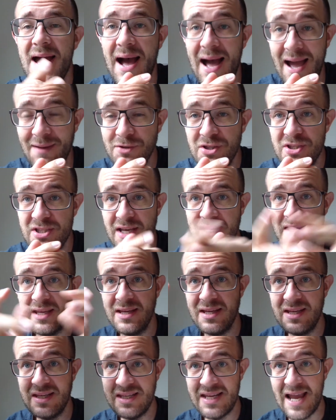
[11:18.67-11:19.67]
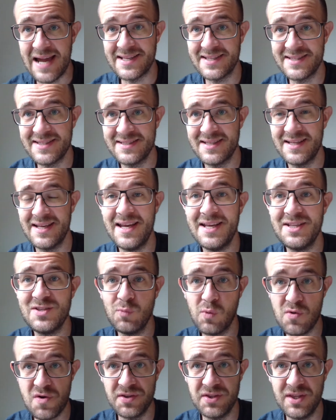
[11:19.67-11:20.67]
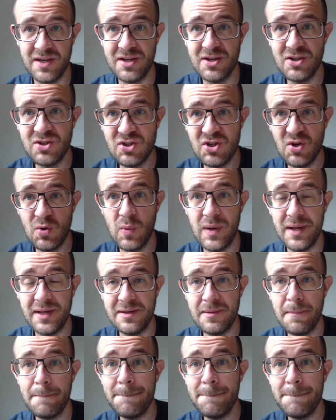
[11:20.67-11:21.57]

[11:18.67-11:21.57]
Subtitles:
I would say, yes, it's worth it. Do it.